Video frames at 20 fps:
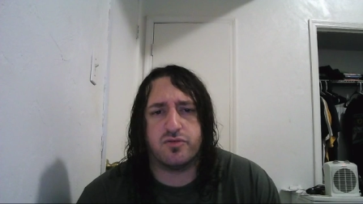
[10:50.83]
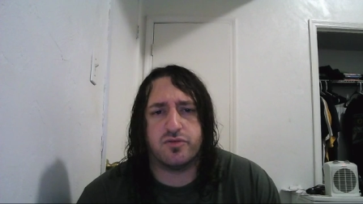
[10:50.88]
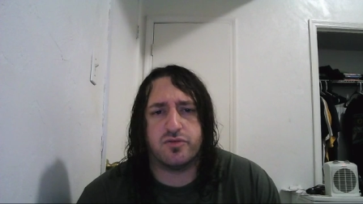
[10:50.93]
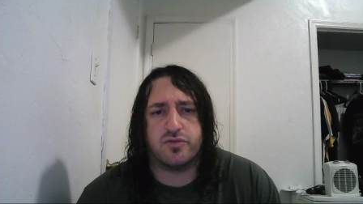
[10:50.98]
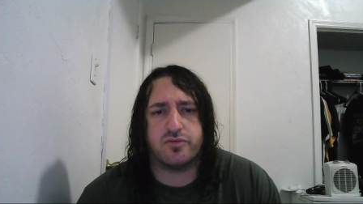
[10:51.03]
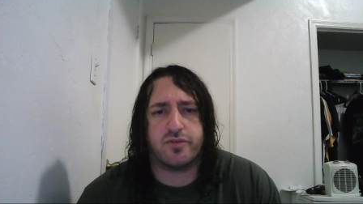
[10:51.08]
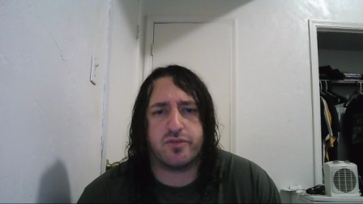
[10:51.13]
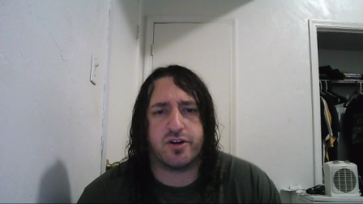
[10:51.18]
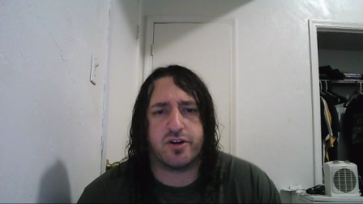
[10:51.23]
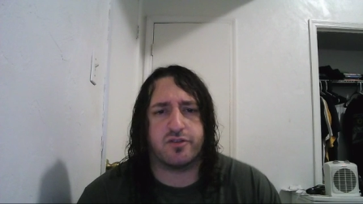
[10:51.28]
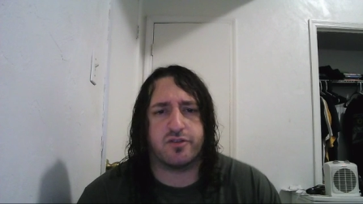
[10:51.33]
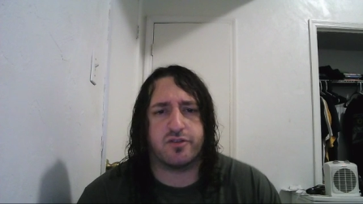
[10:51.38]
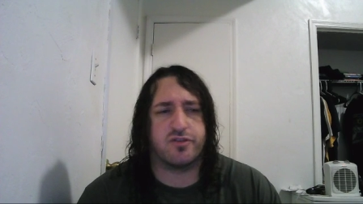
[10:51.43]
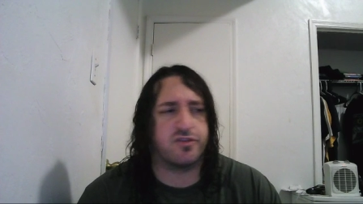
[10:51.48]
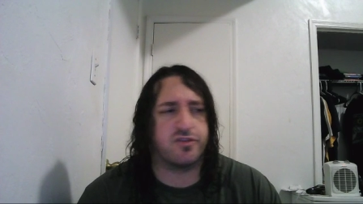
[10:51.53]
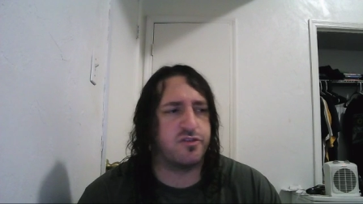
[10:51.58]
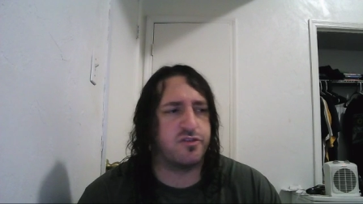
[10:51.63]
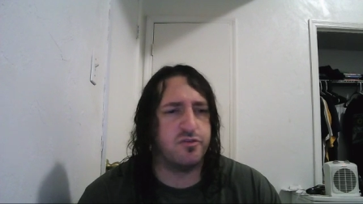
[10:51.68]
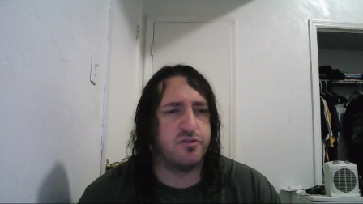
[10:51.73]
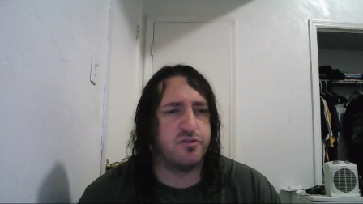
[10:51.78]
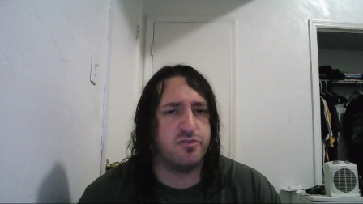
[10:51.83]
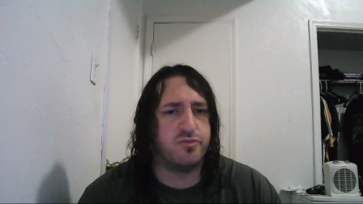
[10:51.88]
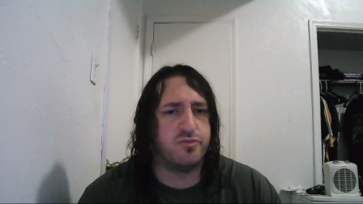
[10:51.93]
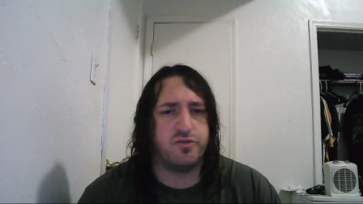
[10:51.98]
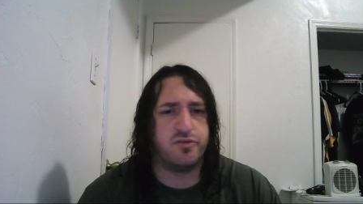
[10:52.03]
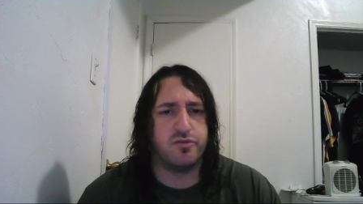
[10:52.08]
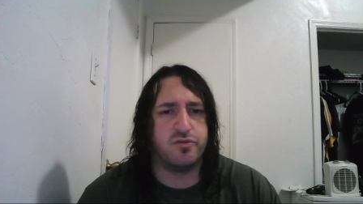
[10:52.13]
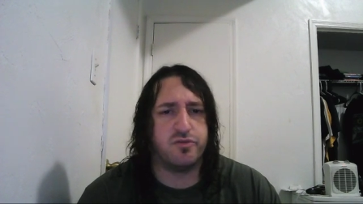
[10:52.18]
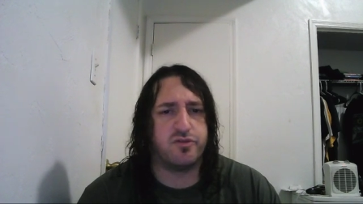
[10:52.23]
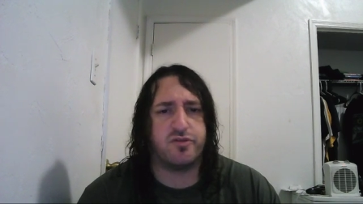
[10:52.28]
do
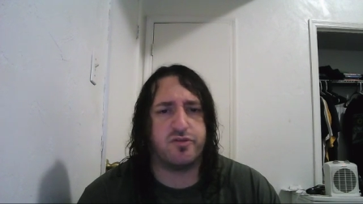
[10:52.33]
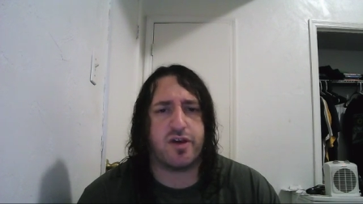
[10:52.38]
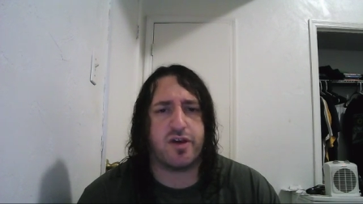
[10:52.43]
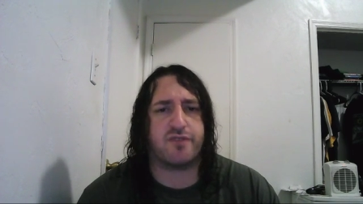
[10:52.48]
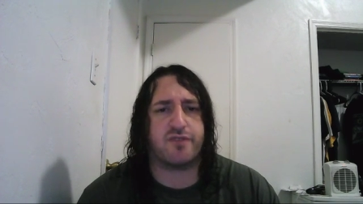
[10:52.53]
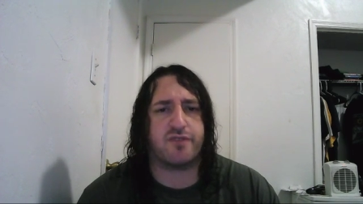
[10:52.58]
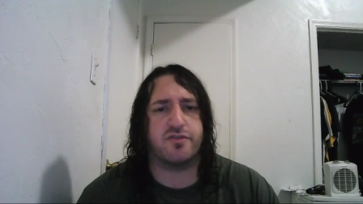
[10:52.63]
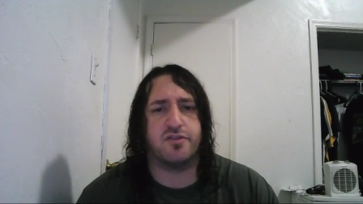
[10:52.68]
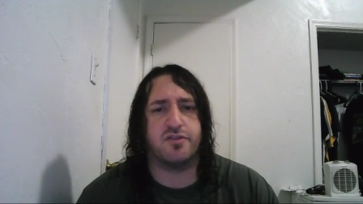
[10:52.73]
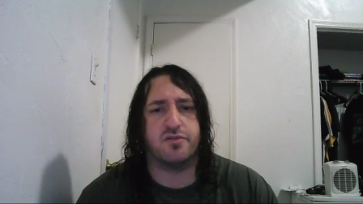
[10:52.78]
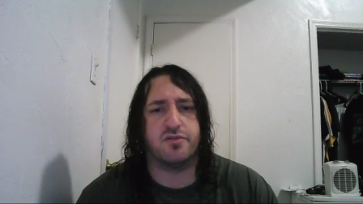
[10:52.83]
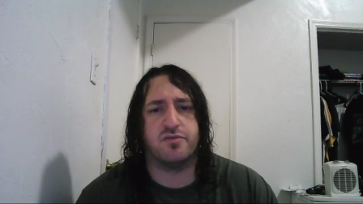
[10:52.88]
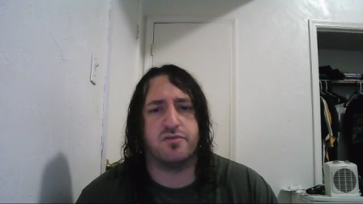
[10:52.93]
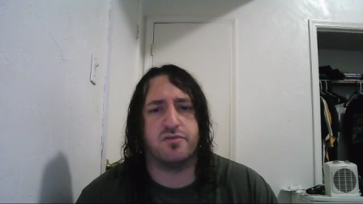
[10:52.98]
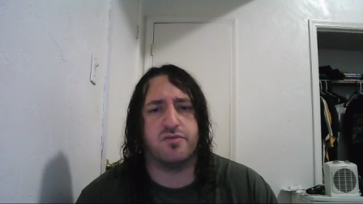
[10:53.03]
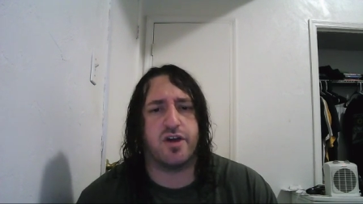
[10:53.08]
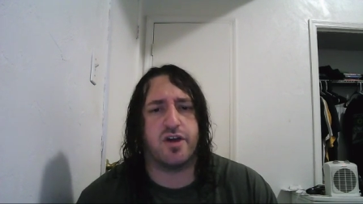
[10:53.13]
what you have to do?